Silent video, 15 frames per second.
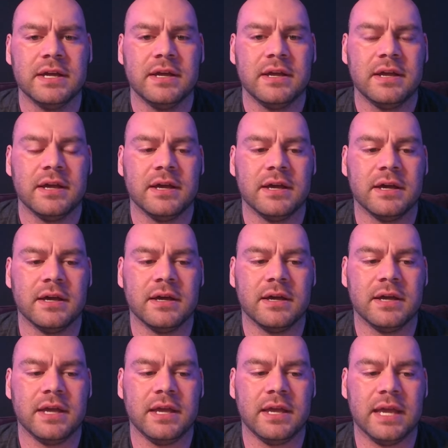
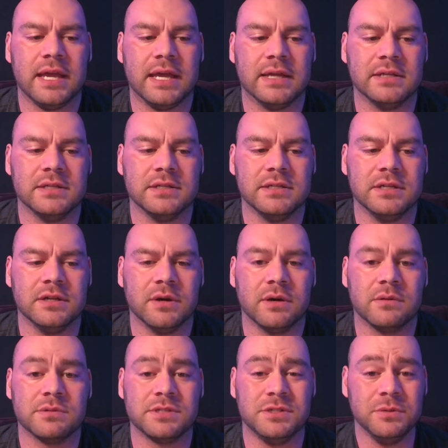And I
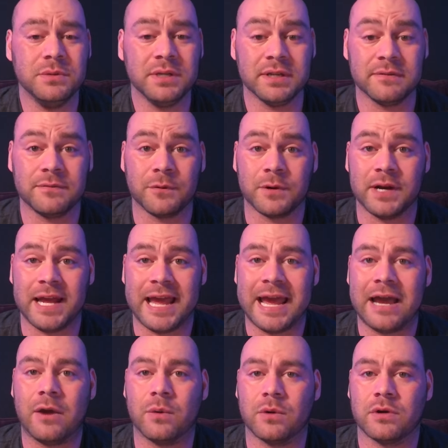was doing it for an
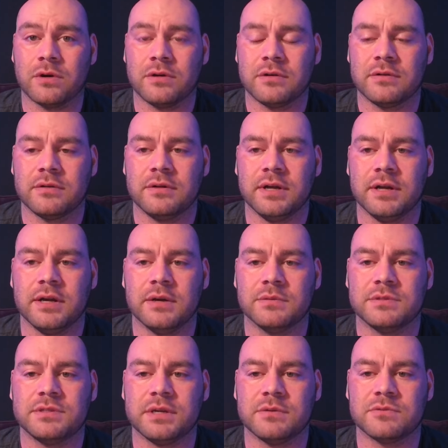hour. I
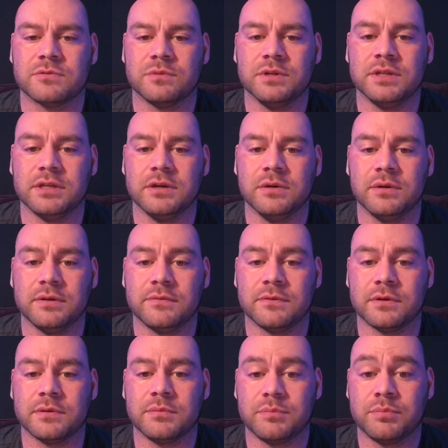was really going
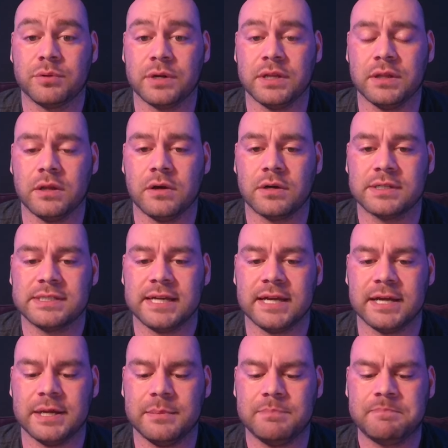for a pretty long
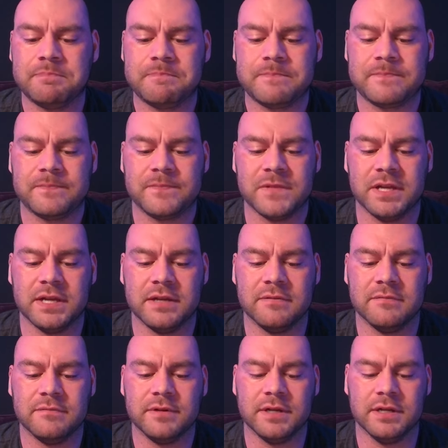time.
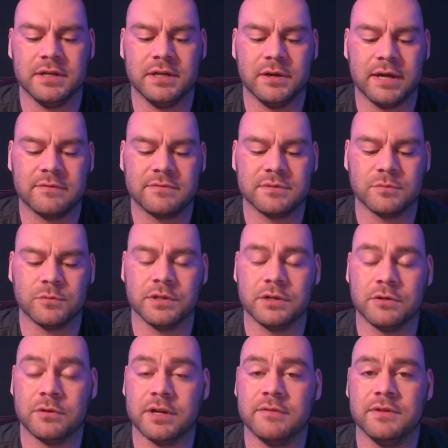And, I have some really
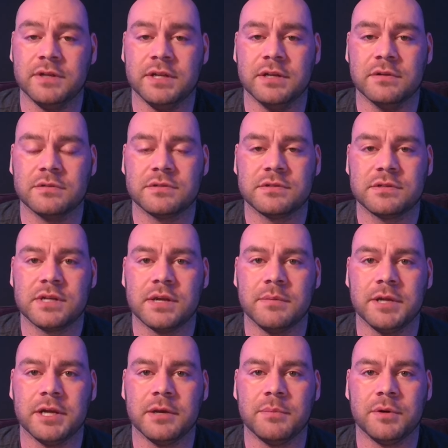great videos
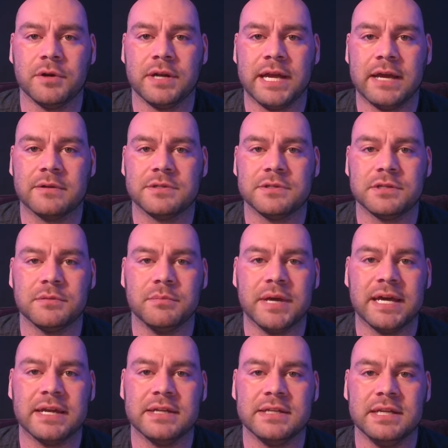coming up on how to
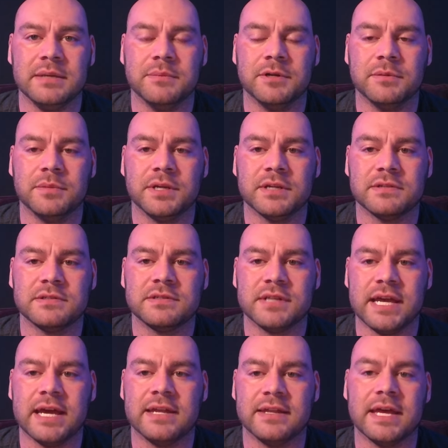combat edema, because
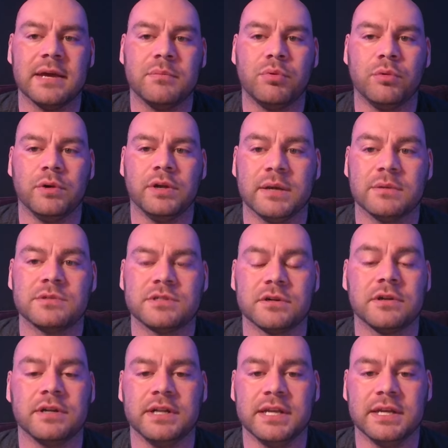at that point
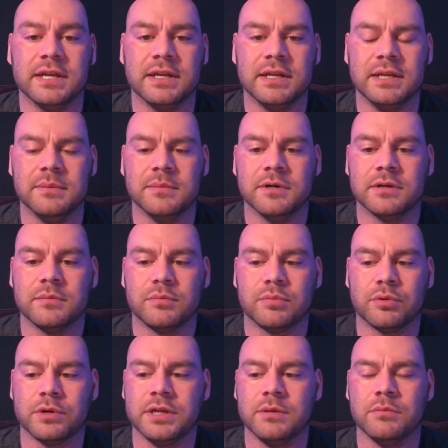starting to get edema
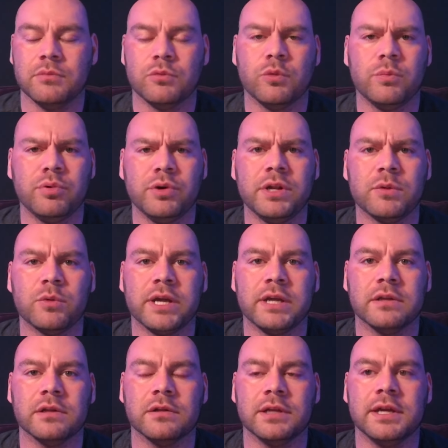pretty
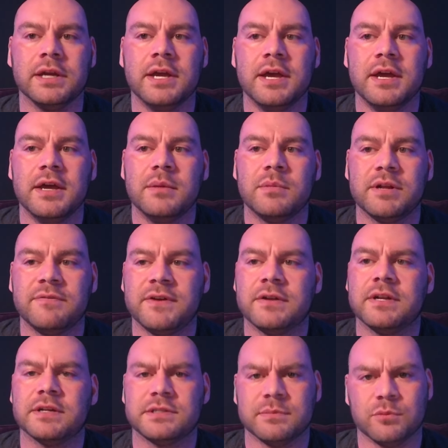regularly. But I
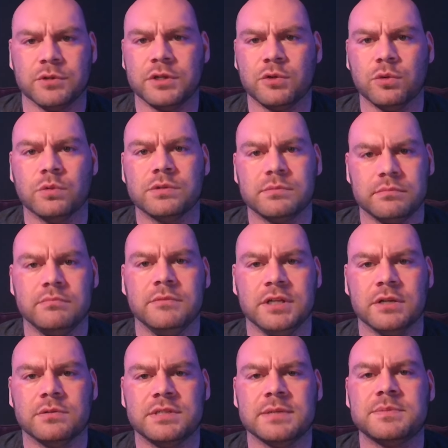found out some really cool,
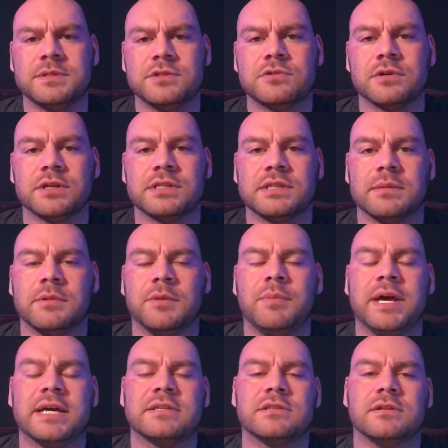tips and tricks that I'm going to
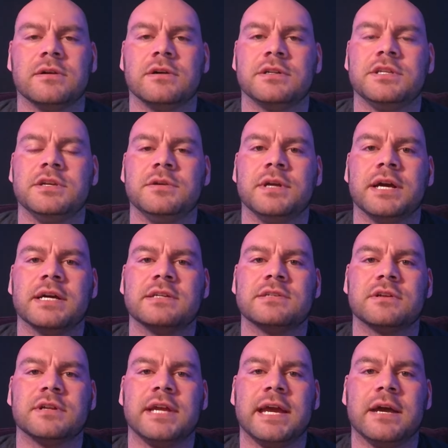pass along to you guys
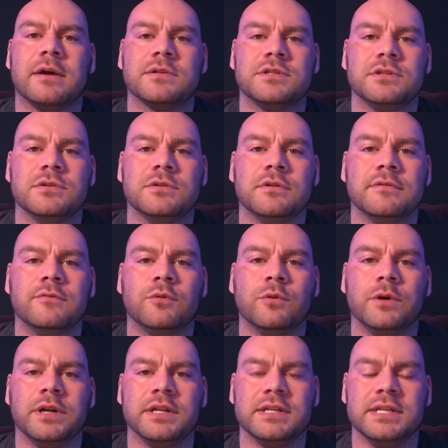on how to
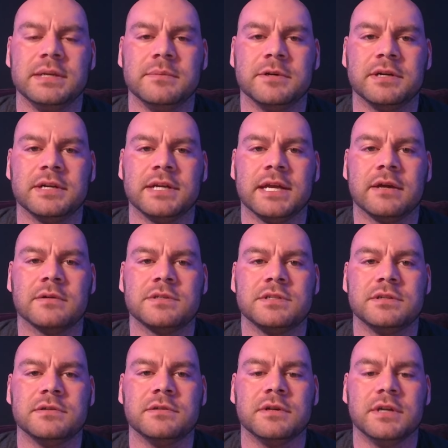avoid edema and how
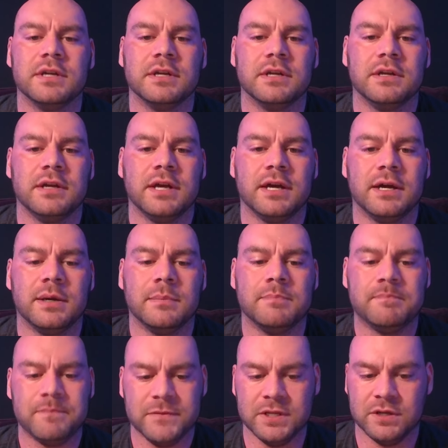to,
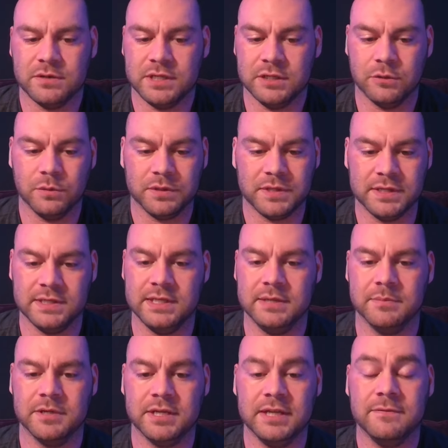deal with
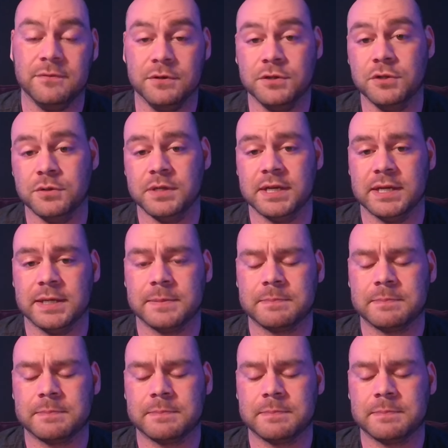edema if you do get it.